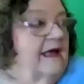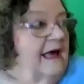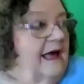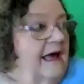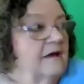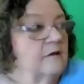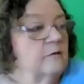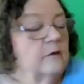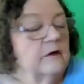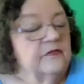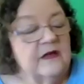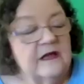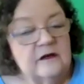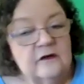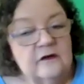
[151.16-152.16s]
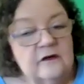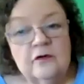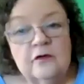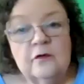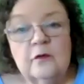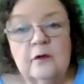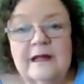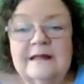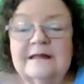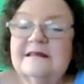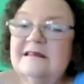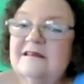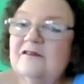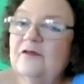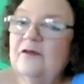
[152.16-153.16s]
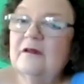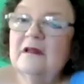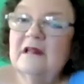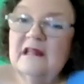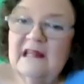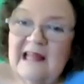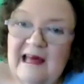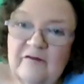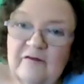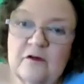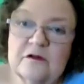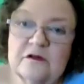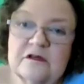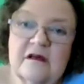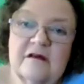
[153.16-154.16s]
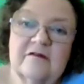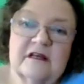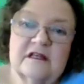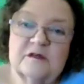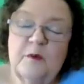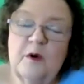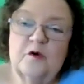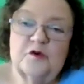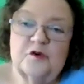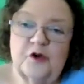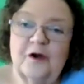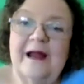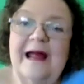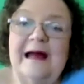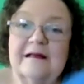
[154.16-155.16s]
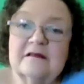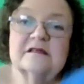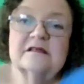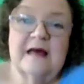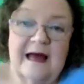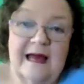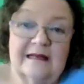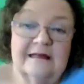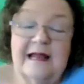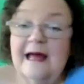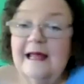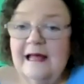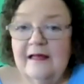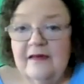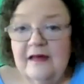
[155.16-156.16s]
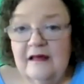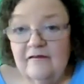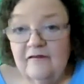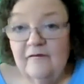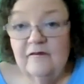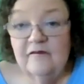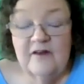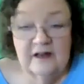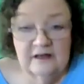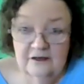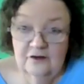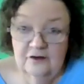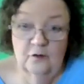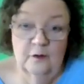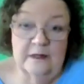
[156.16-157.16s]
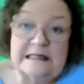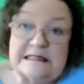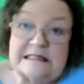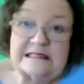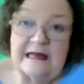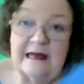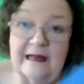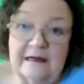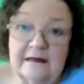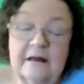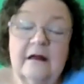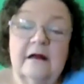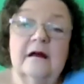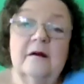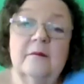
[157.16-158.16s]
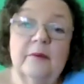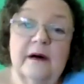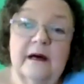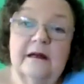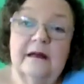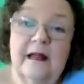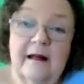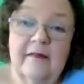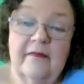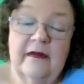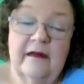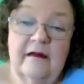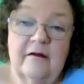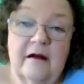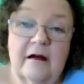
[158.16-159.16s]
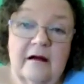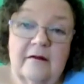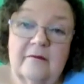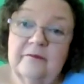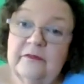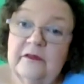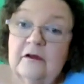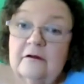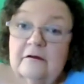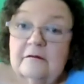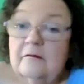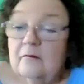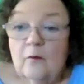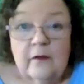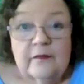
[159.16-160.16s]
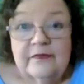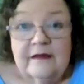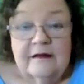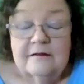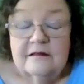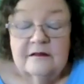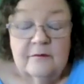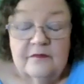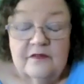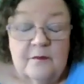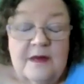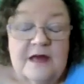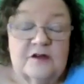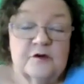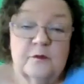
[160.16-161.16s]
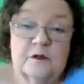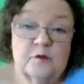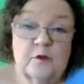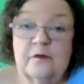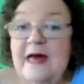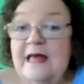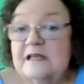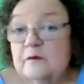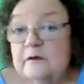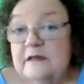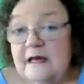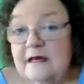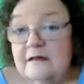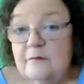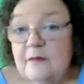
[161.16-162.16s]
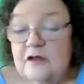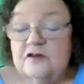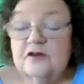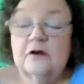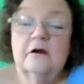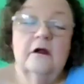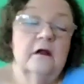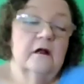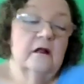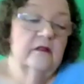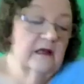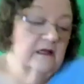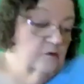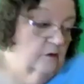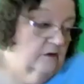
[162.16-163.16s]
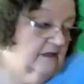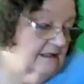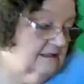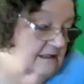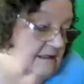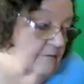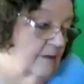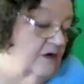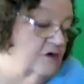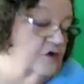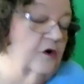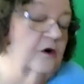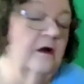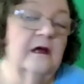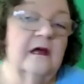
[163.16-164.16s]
what they had, what they knew, and different levels of exposure outside, not how they affected you inside, but how they, what the measurements were. That's what they could measure. That's what they did measure,